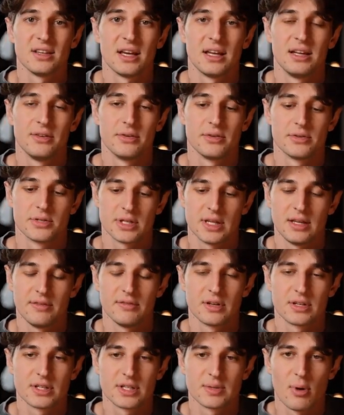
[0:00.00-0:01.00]
and there's
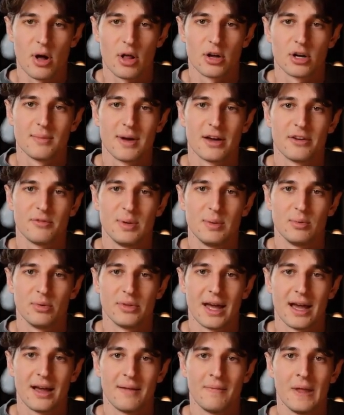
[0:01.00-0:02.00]
even a smaller amount of people
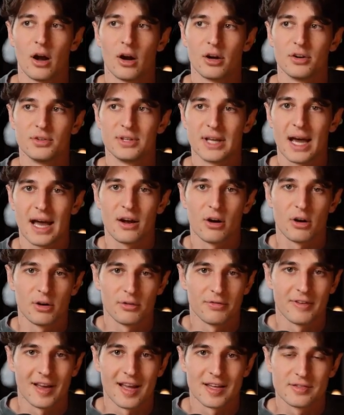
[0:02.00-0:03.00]
that are diehard
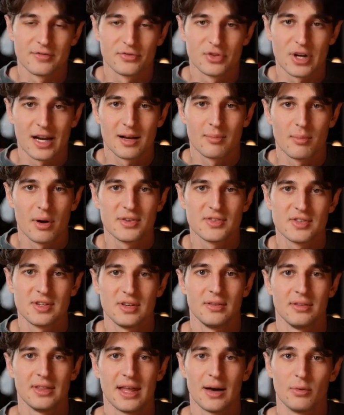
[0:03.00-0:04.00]
fans of Dragon Ball
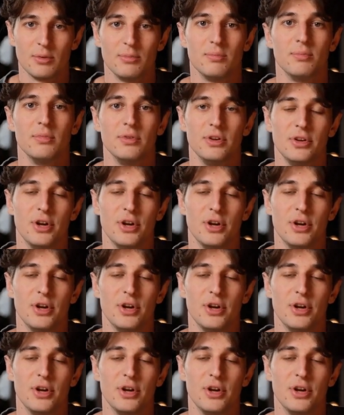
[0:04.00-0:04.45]
Z that would,